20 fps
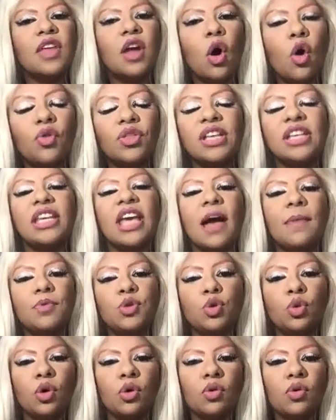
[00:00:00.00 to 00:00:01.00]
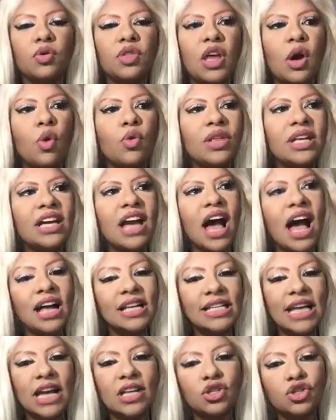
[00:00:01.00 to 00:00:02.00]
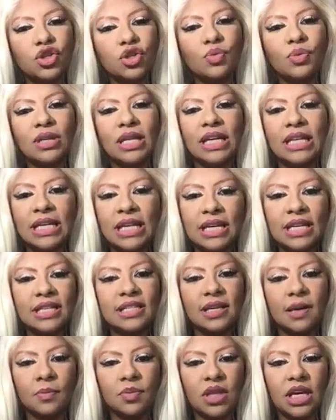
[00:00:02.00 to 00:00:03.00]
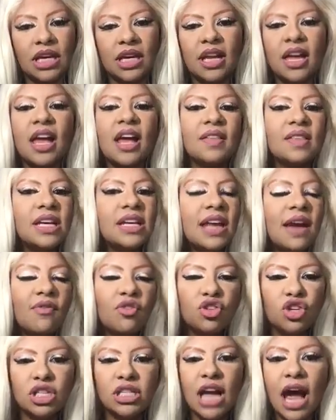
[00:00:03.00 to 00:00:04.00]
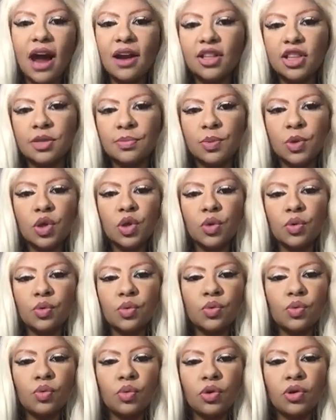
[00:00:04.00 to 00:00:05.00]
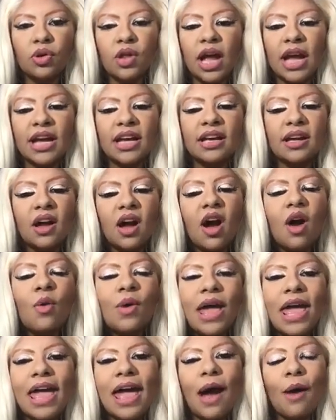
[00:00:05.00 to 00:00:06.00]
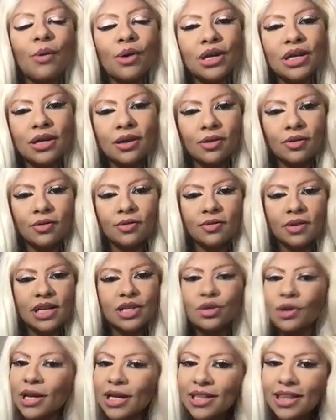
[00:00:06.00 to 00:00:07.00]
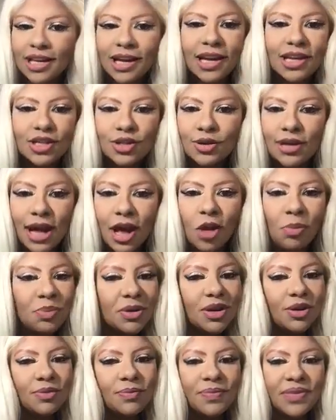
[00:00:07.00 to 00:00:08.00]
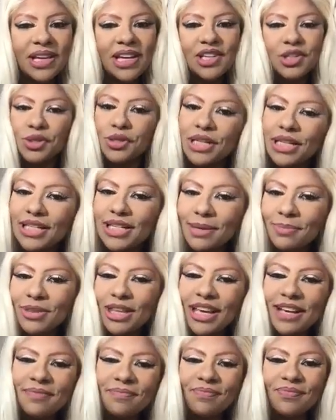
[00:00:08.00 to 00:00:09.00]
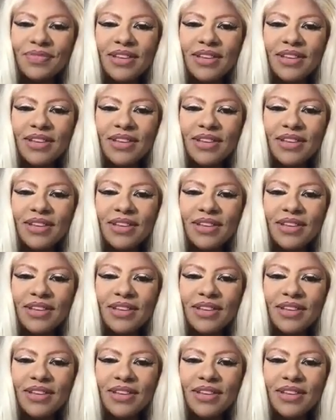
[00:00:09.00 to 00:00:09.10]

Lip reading: only contacted you when they needed something. They never just out of the blue were like, oh, hey, how are you? Is there anything I can do to help you? Do you need something?